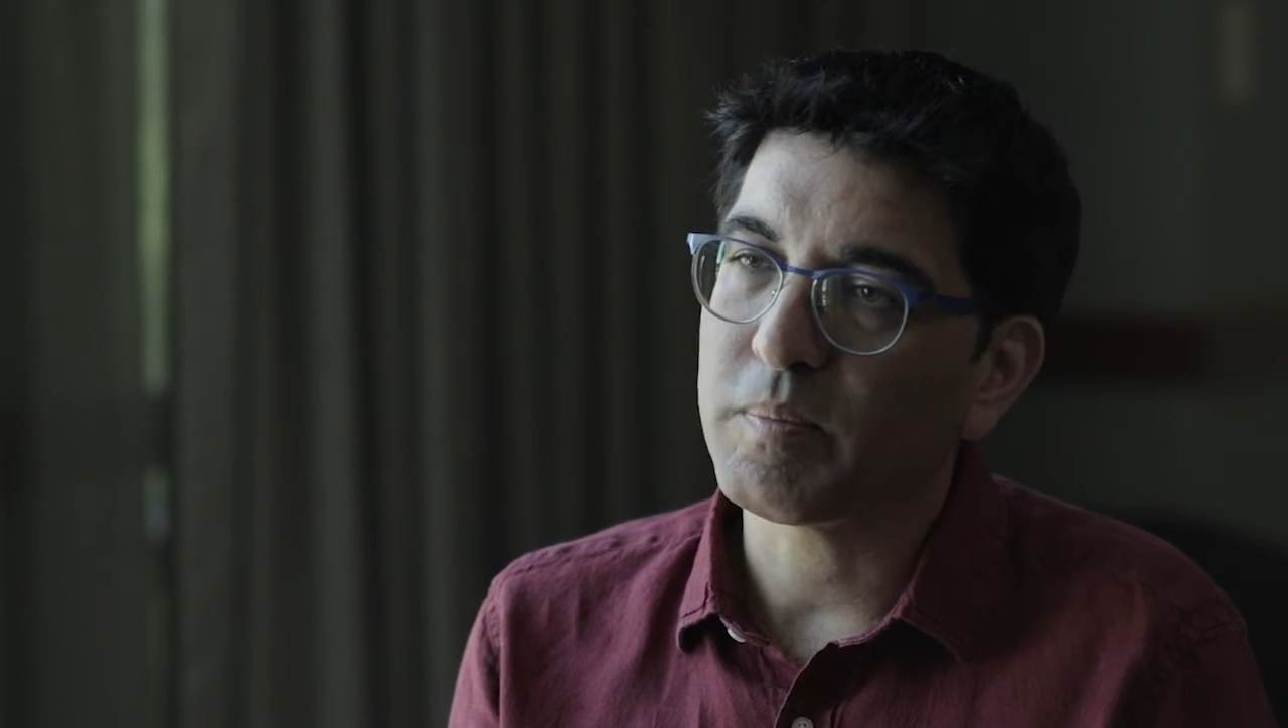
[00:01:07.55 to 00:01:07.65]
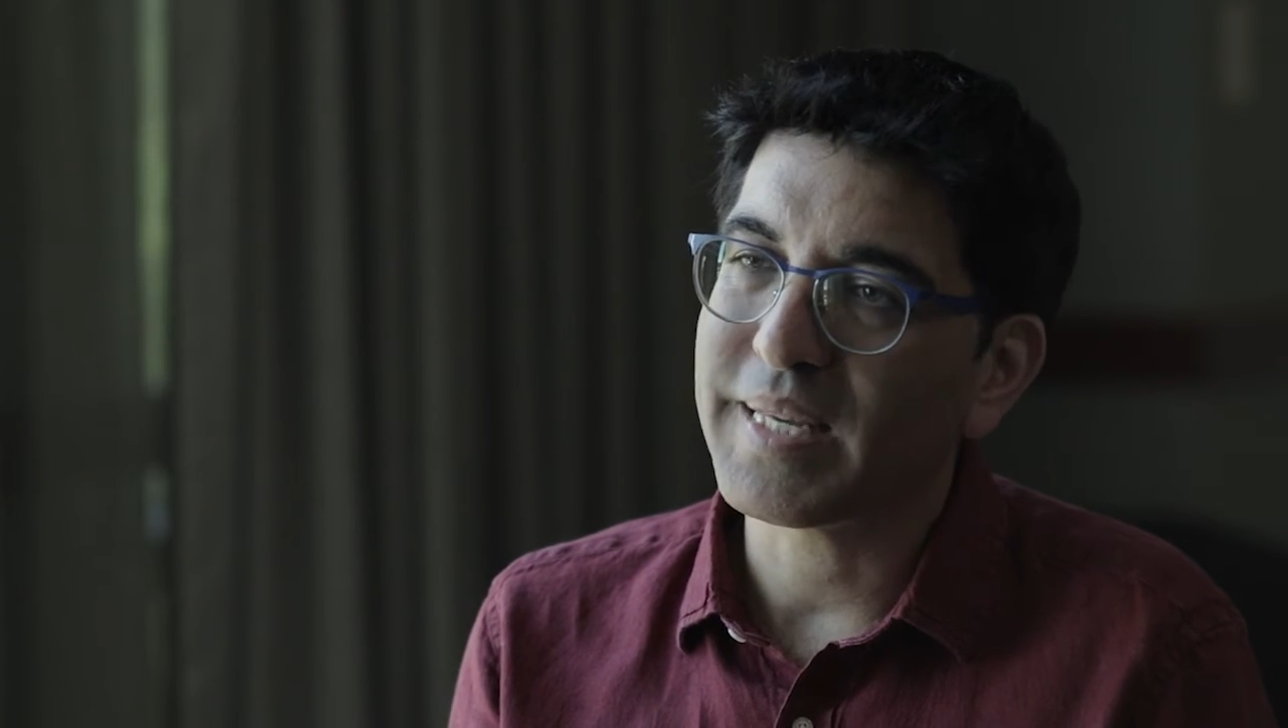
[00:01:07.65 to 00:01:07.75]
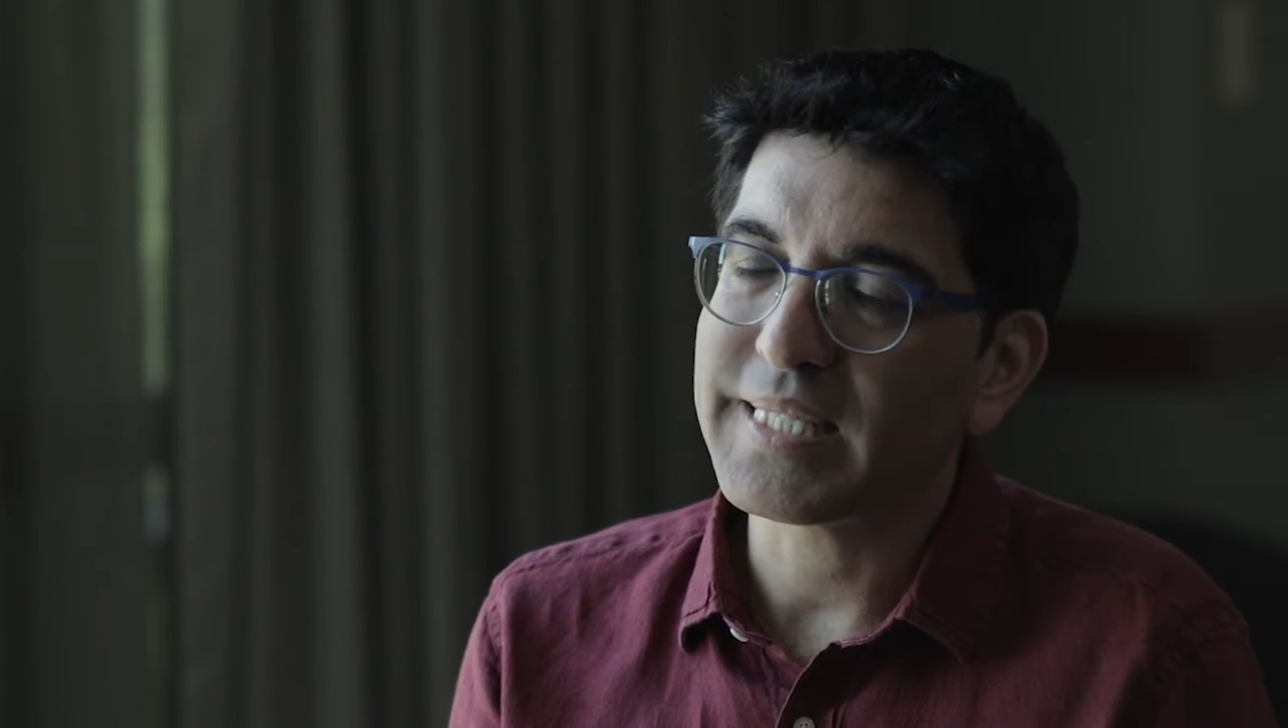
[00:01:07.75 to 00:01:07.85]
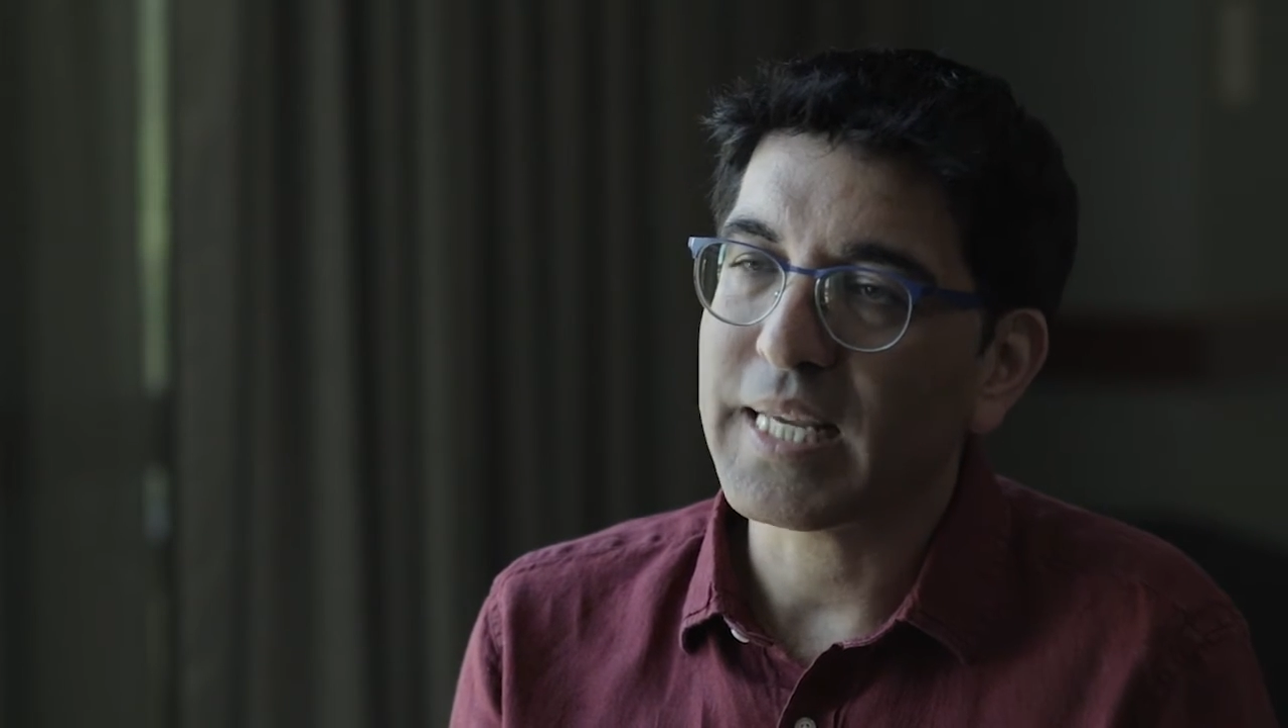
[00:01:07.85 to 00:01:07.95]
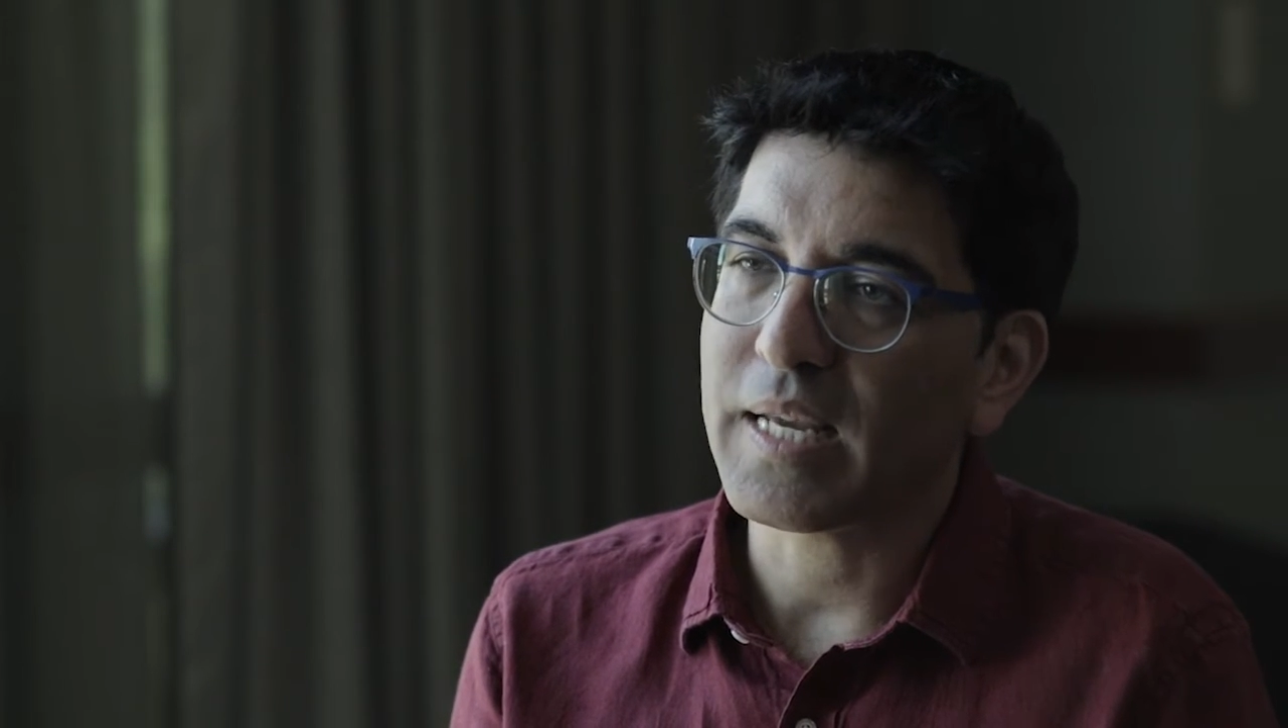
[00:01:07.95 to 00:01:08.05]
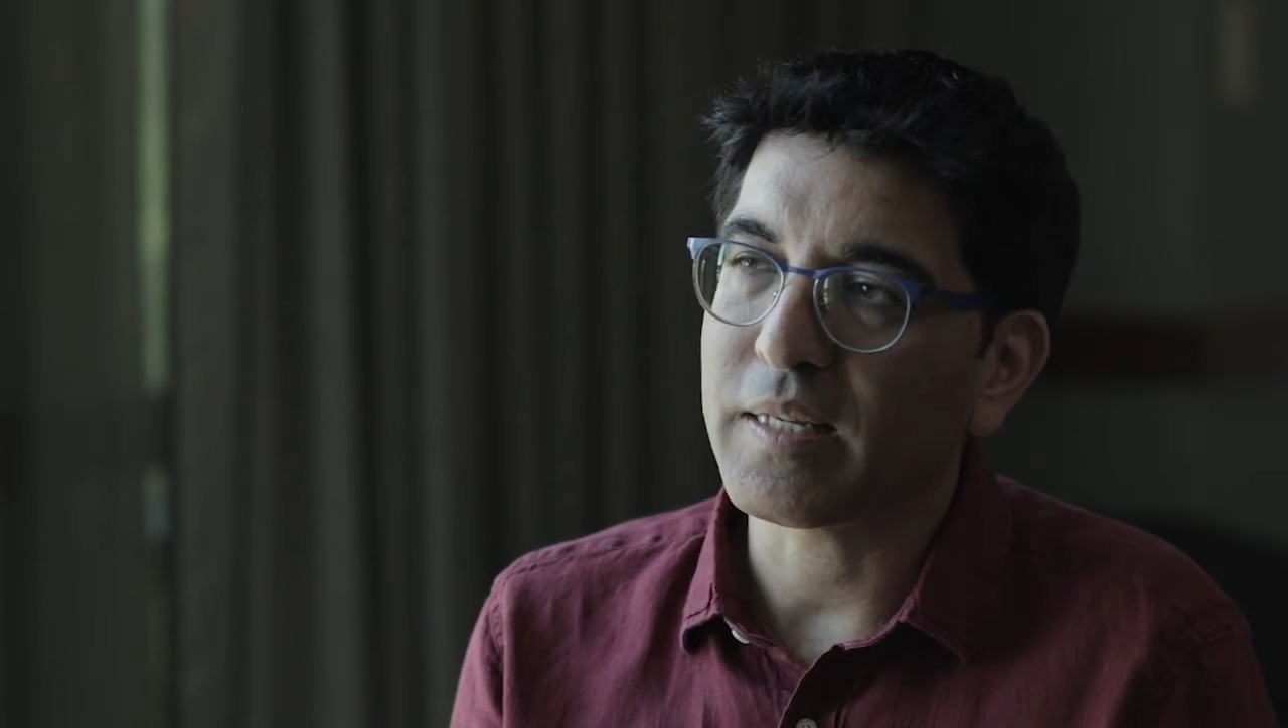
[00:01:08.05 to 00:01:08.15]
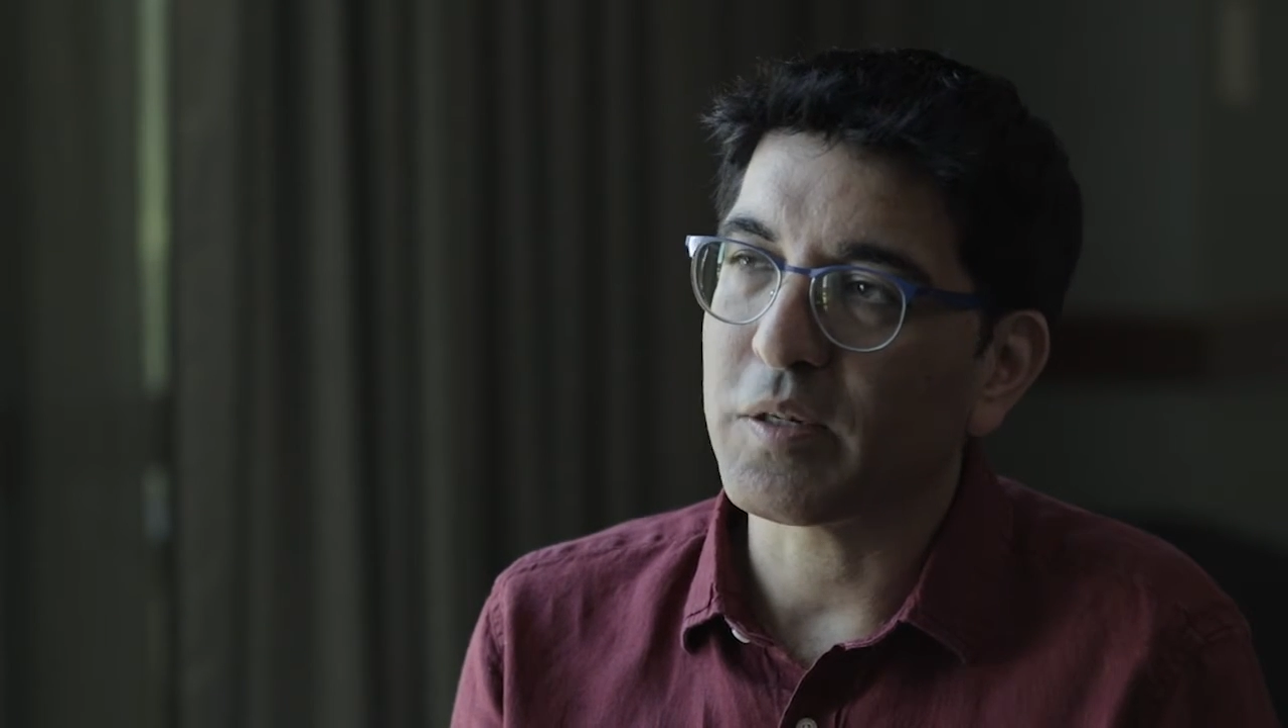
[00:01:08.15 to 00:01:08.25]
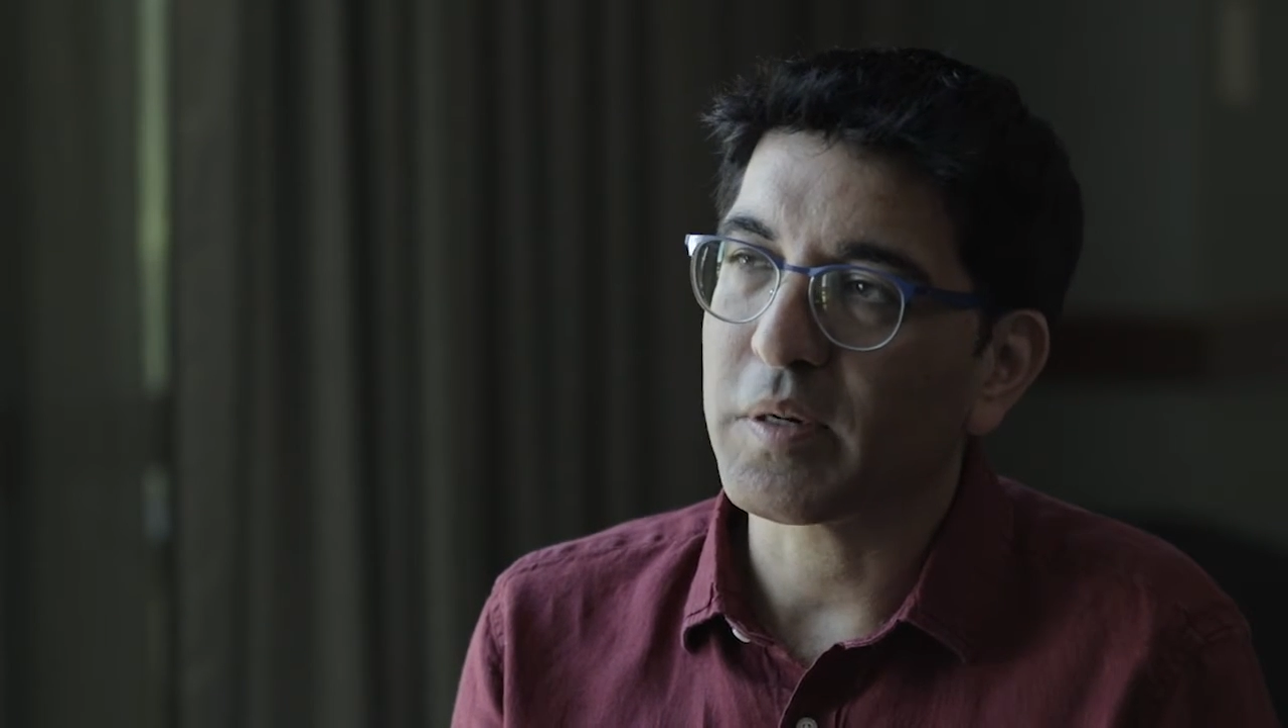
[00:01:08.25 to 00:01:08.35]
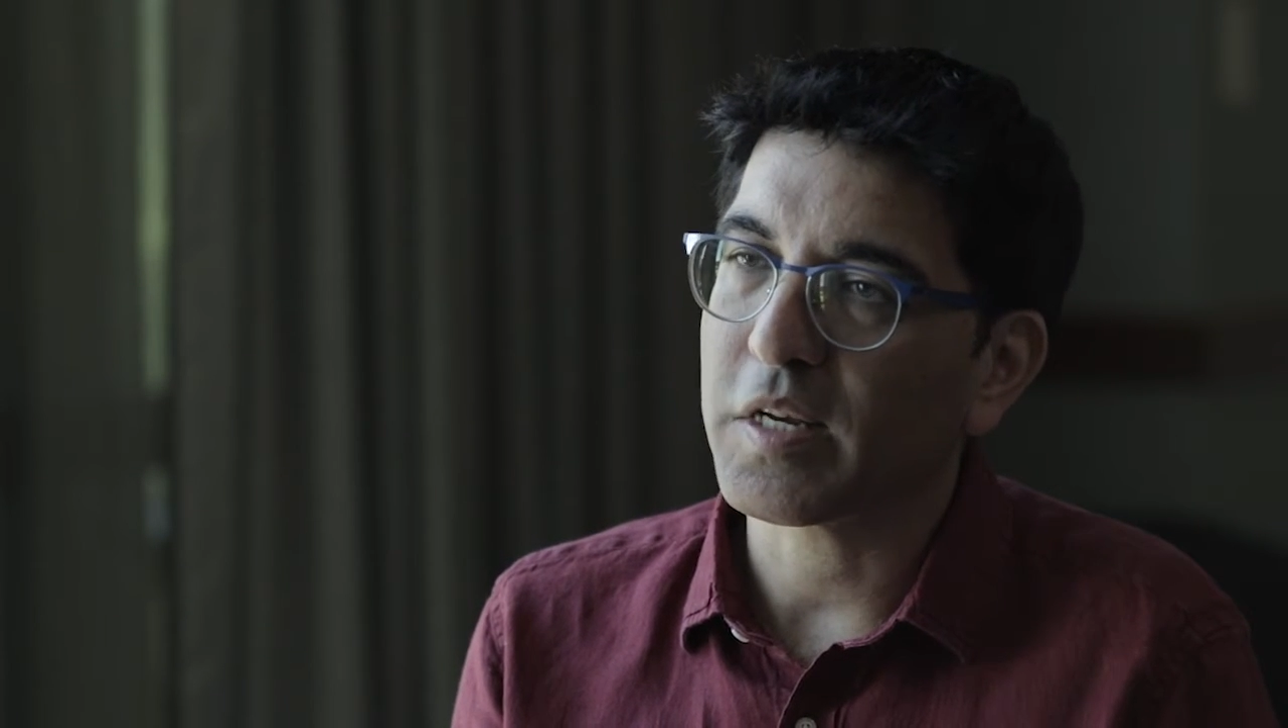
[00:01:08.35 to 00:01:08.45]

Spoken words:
maintain your